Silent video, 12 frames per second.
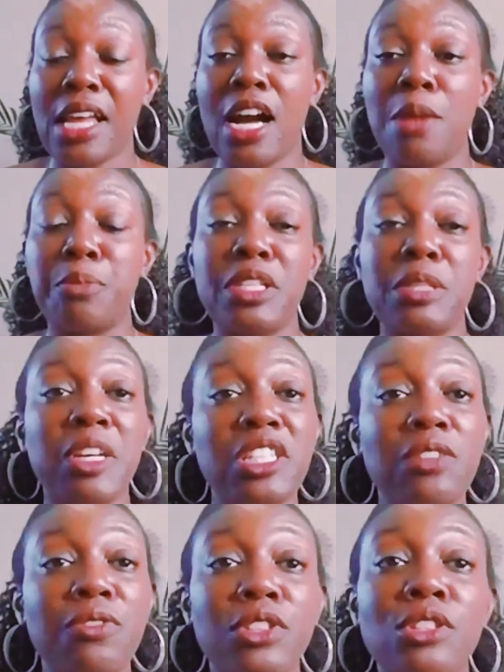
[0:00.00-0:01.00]
um,
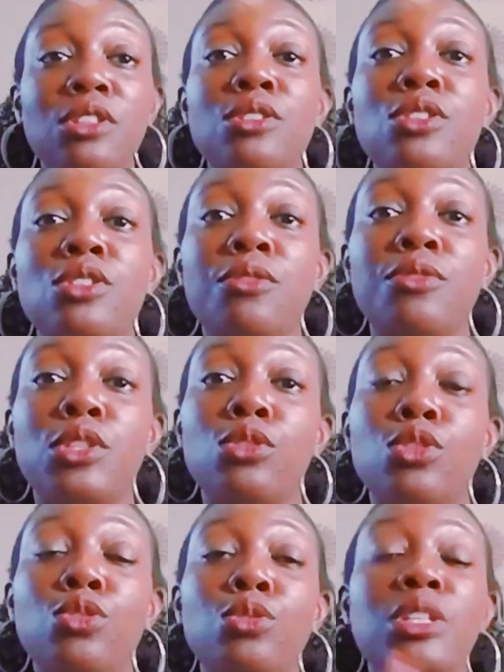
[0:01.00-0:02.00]
especially for those of you
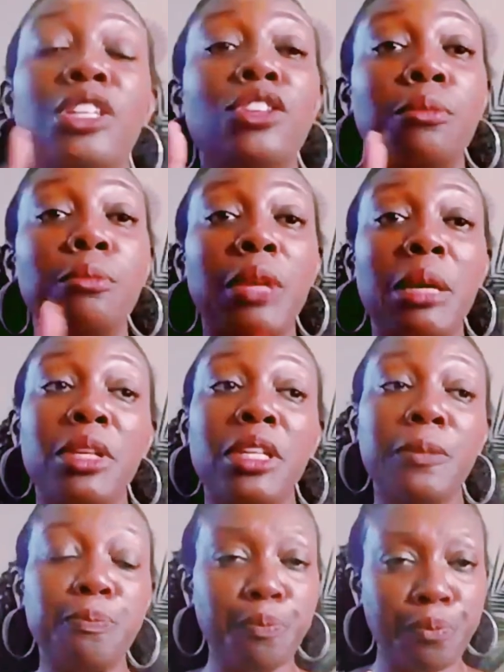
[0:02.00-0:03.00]
who either maybe